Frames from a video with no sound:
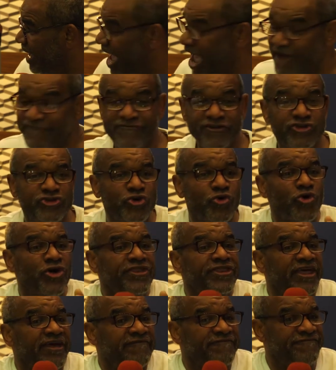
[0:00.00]
After
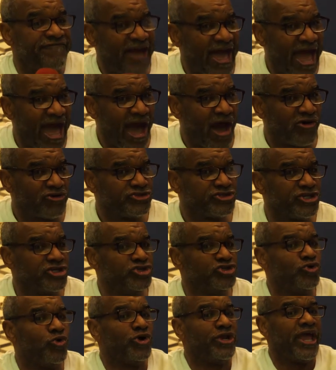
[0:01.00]
doing their vows
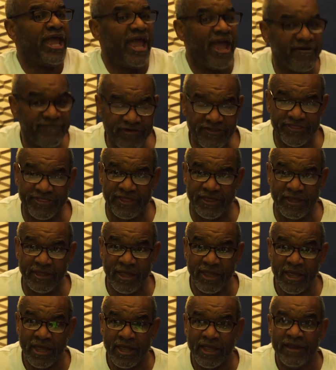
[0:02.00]
and doing everything,
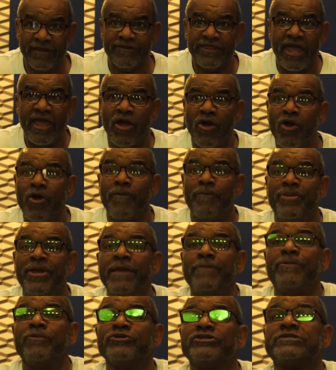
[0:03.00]
they heard
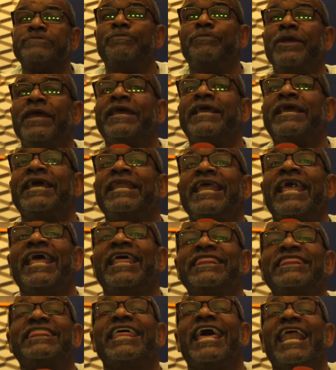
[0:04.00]
people speaking
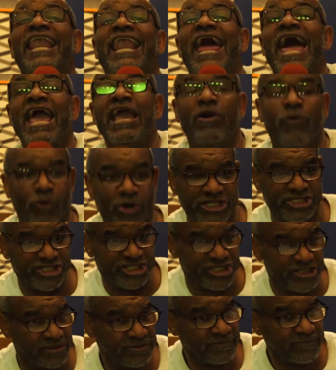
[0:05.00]
in their
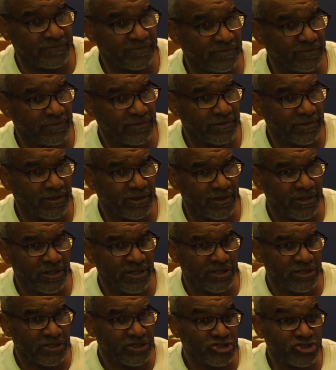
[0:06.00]
language.
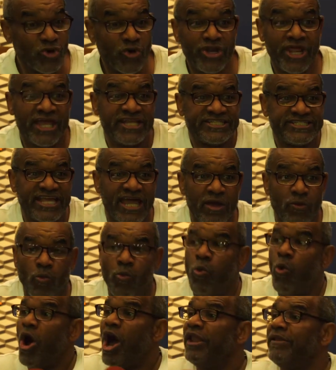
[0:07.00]
So they
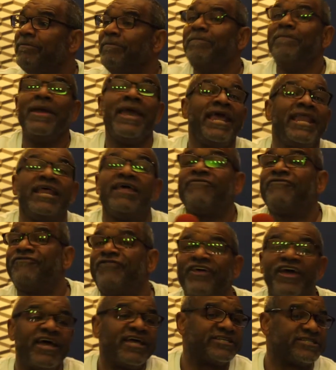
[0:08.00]
said, What
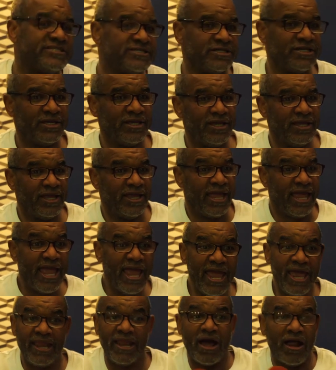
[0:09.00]
meaneth this?
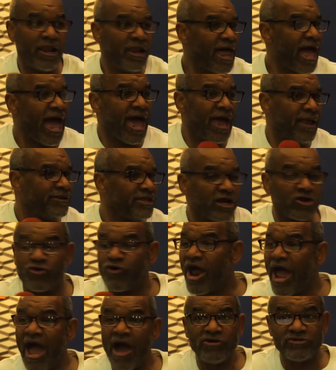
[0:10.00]
And a lot, the
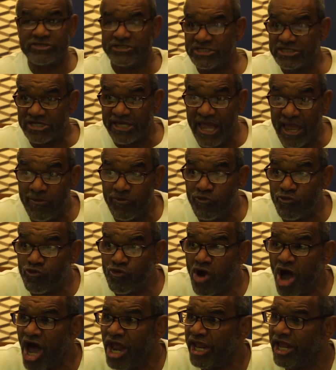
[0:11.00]
crowd just
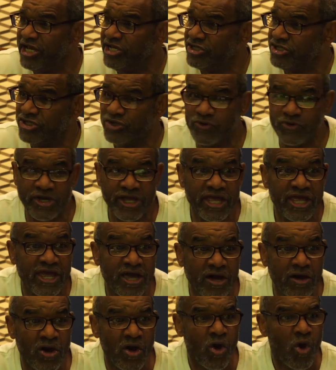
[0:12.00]
came running to
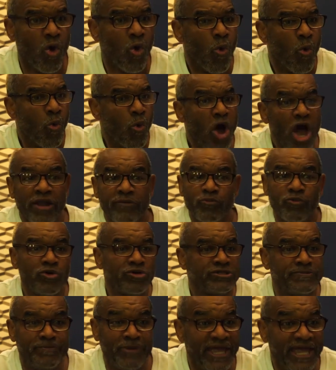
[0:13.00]
hear what
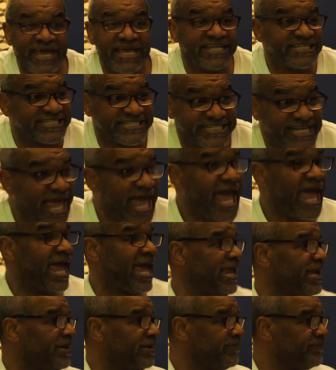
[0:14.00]
was being
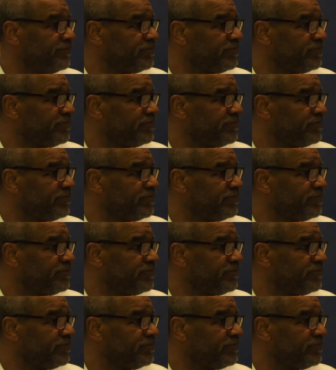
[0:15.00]
said.